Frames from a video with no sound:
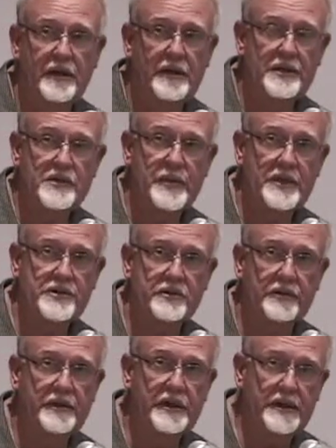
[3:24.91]

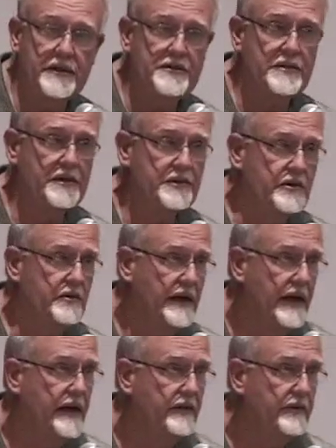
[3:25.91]
that you
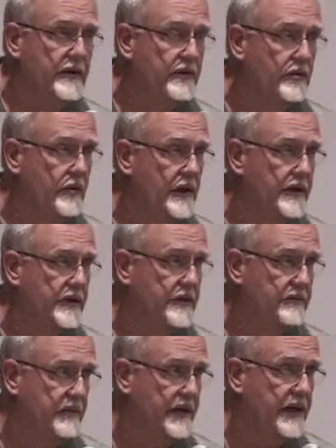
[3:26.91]
have that you want to
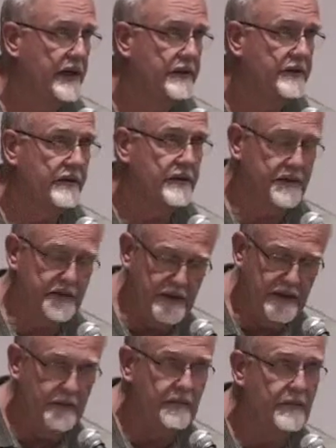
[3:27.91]
convey to the
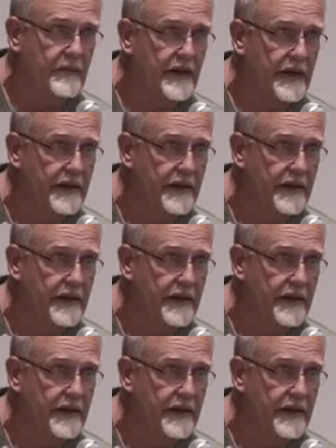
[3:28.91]
team,